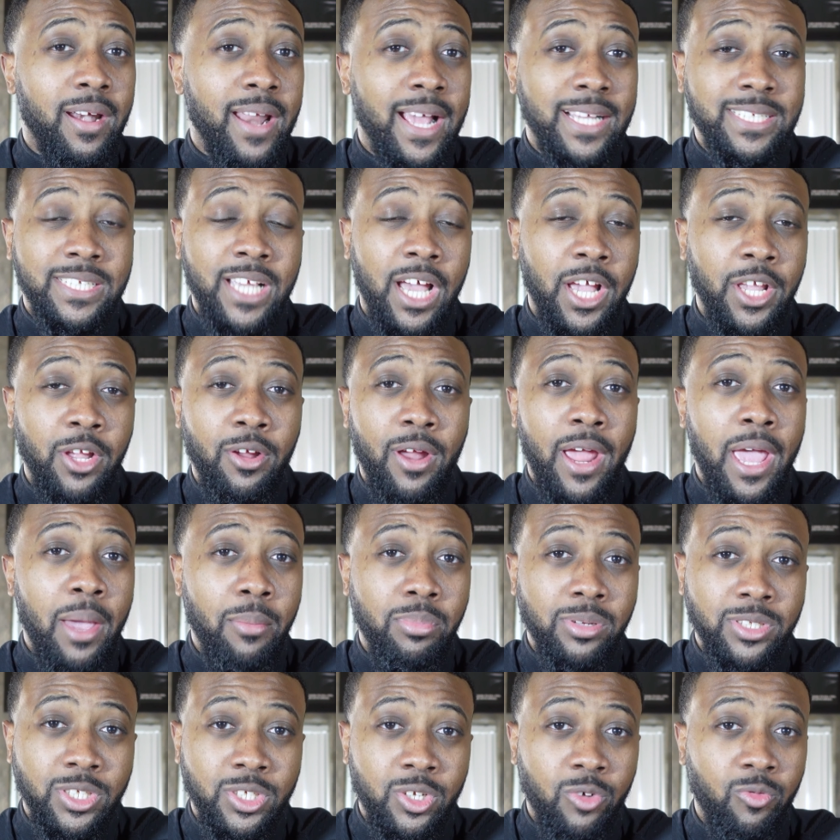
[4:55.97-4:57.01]
That's how you're
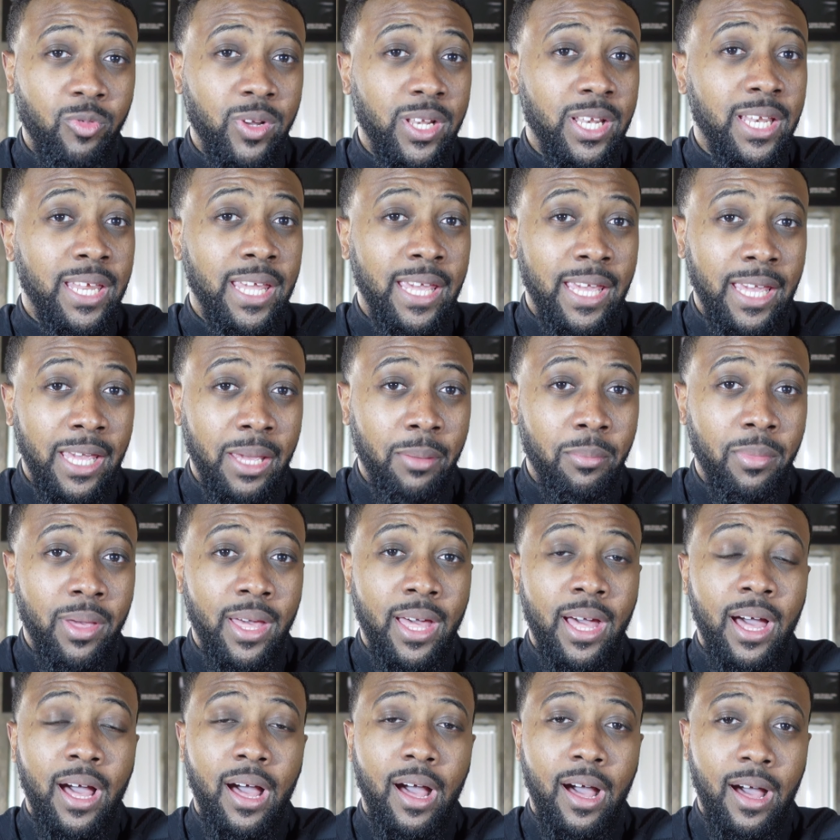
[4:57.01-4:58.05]
able to redeem
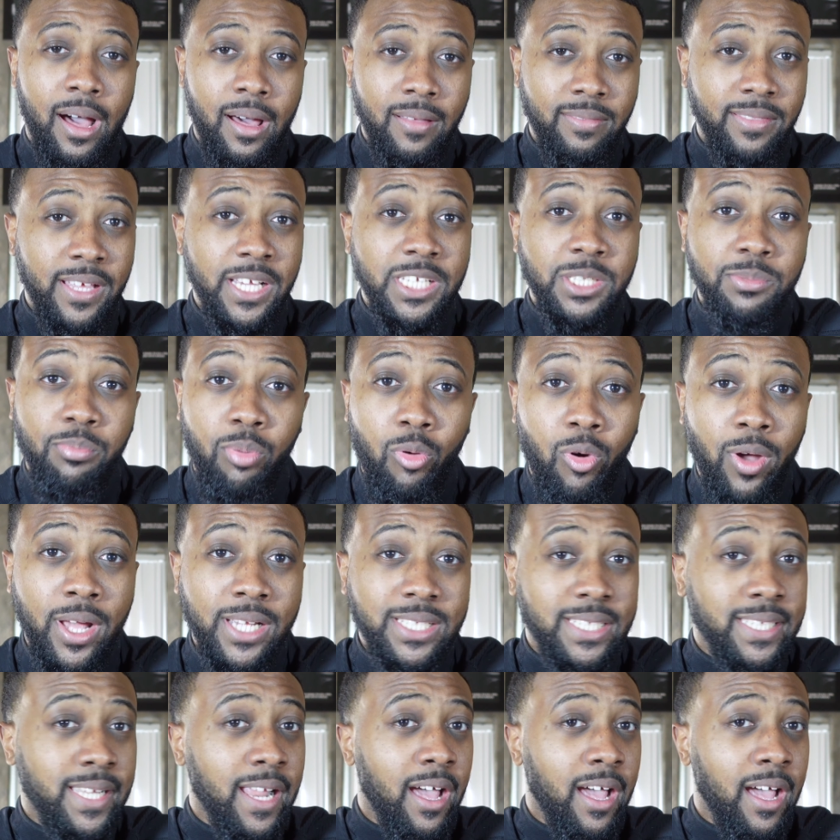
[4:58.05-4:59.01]
these points.